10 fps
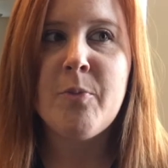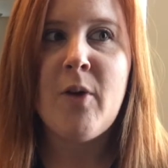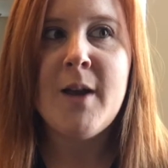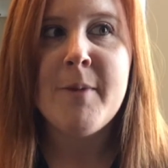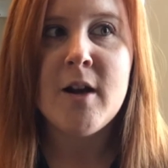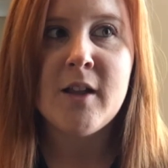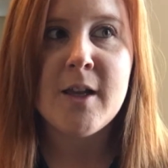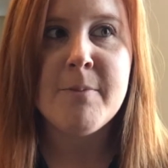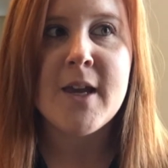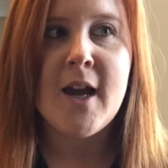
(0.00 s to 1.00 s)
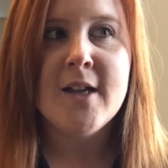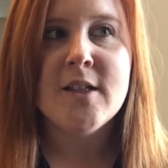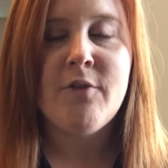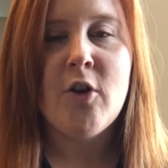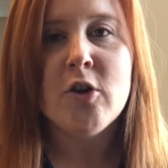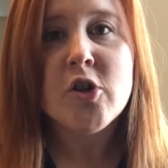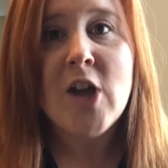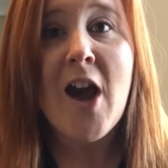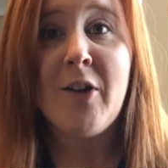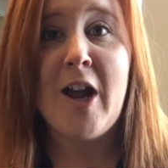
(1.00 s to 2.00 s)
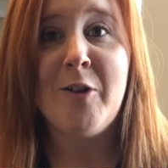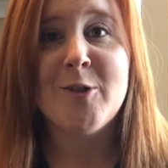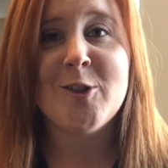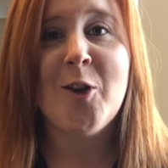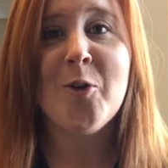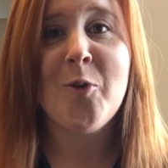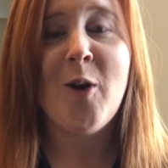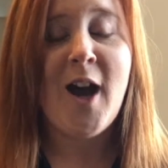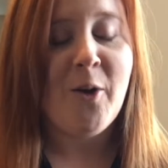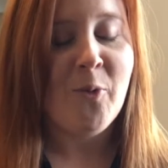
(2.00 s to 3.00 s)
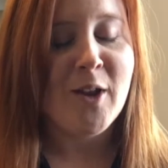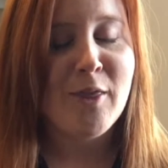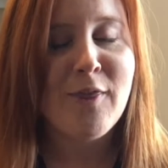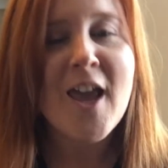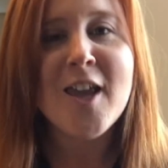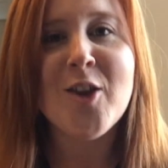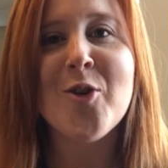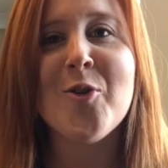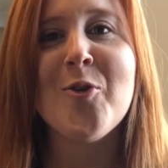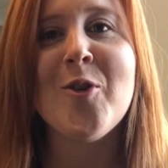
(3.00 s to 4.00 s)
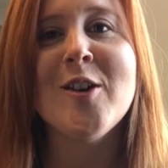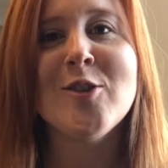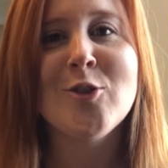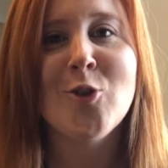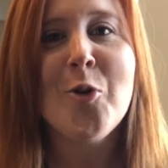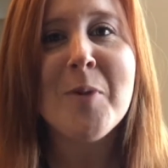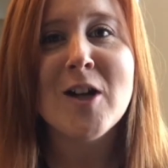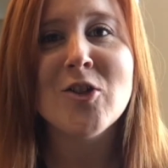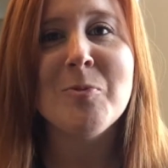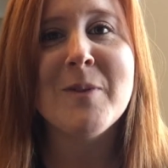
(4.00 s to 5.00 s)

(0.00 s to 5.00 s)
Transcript: primarily because of her shout out. So I want to thank you so much,